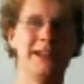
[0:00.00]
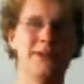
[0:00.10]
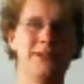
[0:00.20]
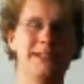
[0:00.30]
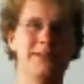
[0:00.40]

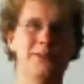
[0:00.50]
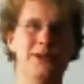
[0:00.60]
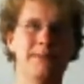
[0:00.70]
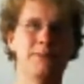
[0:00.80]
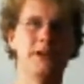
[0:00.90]
ecosystem, you
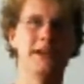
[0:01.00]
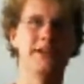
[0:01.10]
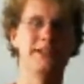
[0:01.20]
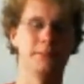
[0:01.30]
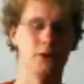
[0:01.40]
get pretty
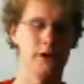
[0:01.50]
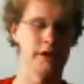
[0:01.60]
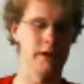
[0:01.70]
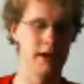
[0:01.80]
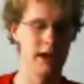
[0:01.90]
good support.